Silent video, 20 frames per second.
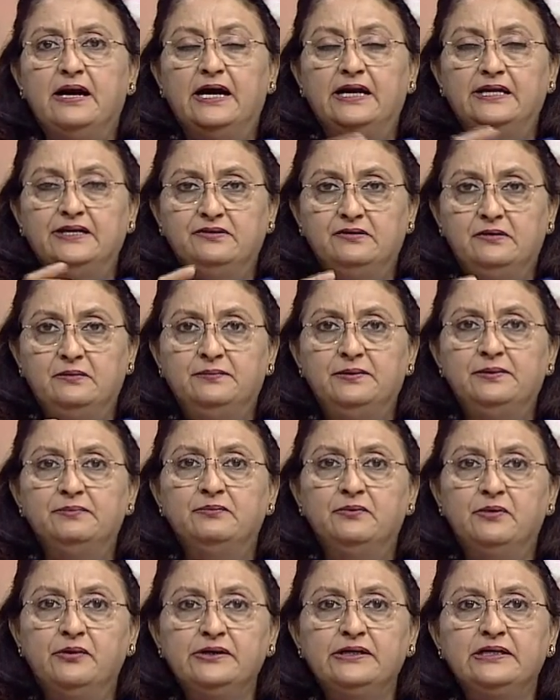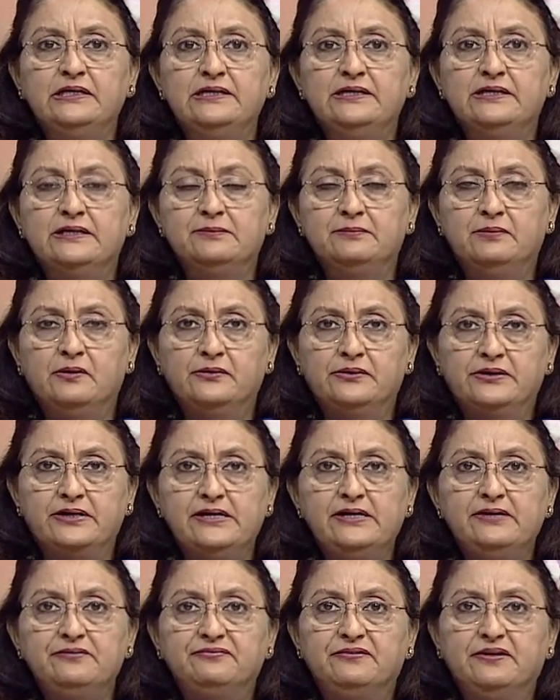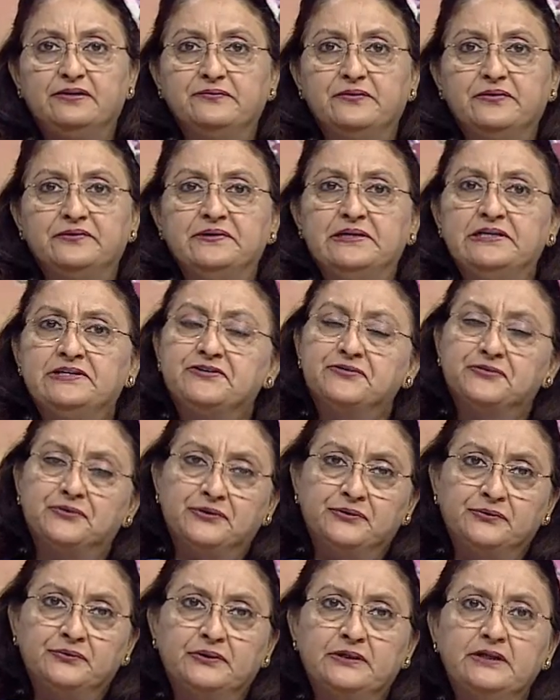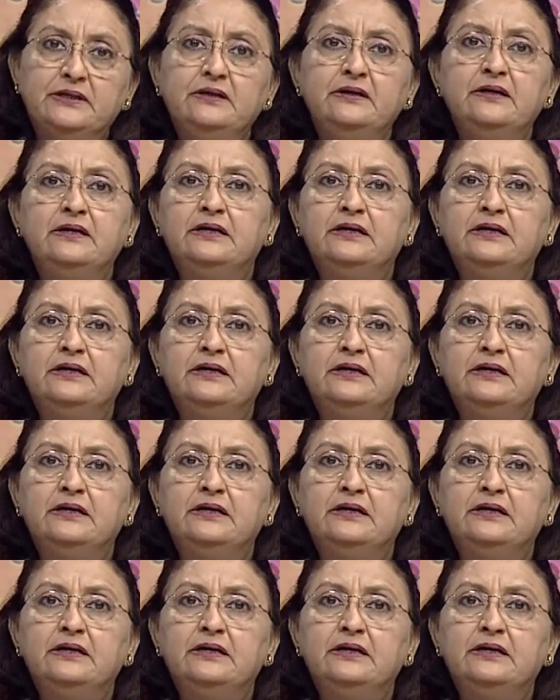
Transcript: and you will be more clear about it when we will show you the